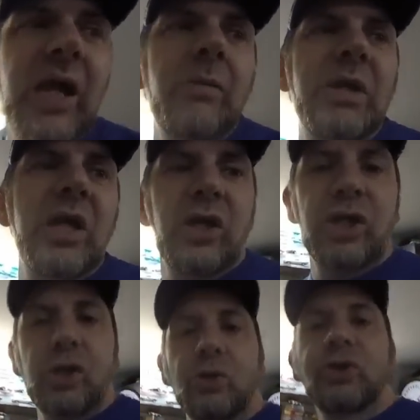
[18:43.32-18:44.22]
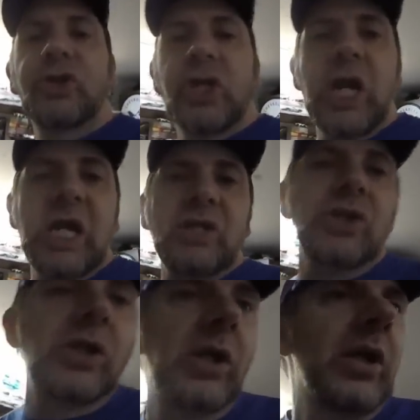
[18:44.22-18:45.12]
going to be a huge
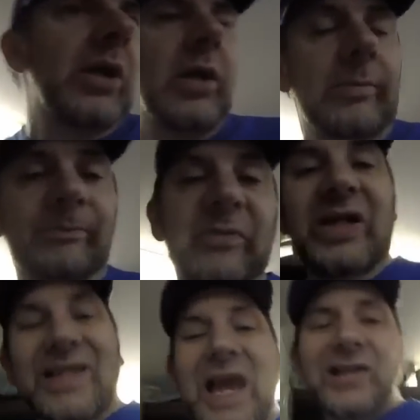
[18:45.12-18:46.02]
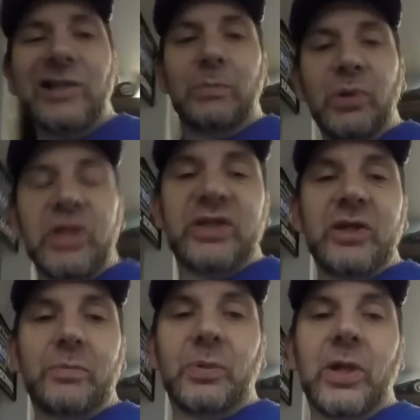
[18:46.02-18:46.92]
change. It's actually pretty
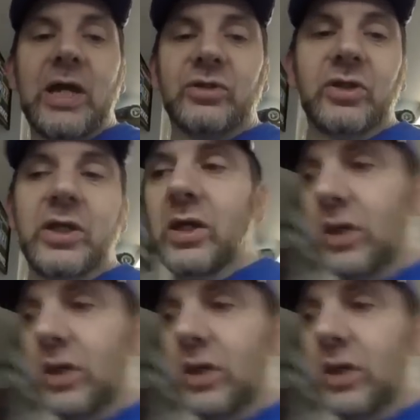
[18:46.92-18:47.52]
simple, actually.